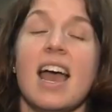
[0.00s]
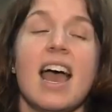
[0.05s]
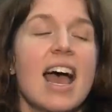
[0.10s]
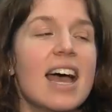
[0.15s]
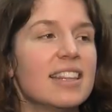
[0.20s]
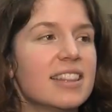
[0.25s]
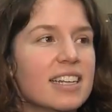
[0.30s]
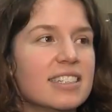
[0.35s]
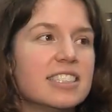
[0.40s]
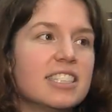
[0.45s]

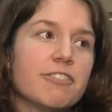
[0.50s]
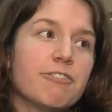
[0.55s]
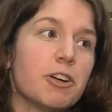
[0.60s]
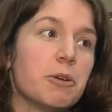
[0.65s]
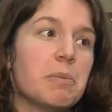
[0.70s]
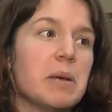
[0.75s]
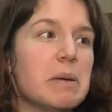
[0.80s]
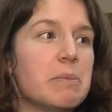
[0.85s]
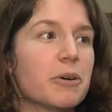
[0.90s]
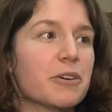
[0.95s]
and then different
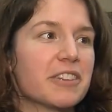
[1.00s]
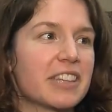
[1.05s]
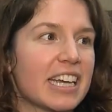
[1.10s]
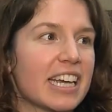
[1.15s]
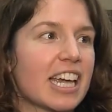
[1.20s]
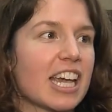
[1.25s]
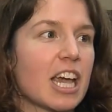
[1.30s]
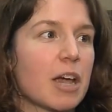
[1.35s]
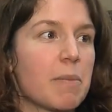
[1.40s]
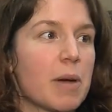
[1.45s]
people
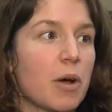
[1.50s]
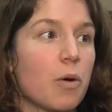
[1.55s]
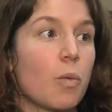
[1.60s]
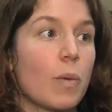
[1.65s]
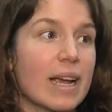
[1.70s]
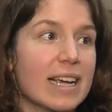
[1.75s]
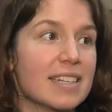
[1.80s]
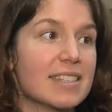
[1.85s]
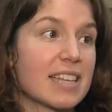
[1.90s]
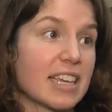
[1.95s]
thinking about
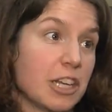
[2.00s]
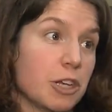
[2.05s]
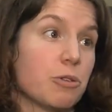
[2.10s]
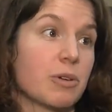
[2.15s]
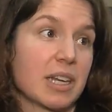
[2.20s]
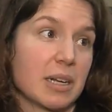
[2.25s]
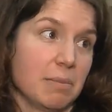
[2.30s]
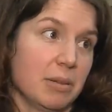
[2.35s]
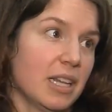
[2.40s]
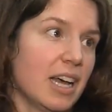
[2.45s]
ways that you
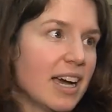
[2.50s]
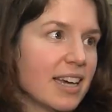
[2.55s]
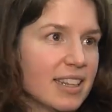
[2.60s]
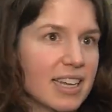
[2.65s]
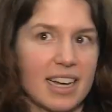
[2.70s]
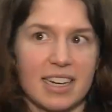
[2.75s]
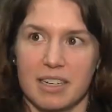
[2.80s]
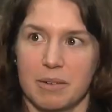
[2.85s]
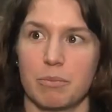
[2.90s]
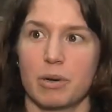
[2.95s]
can apply
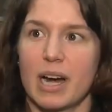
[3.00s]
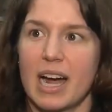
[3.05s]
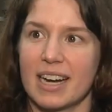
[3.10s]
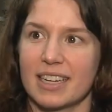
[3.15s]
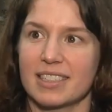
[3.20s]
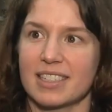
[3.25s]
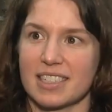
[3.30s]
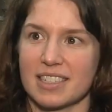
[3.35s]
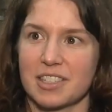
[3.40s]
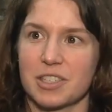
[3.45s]
that in
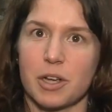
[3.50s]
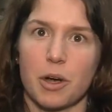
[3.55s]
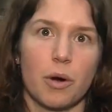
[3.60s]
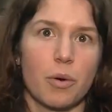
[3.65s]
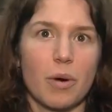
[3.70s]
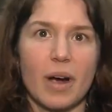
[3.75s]
practice. So,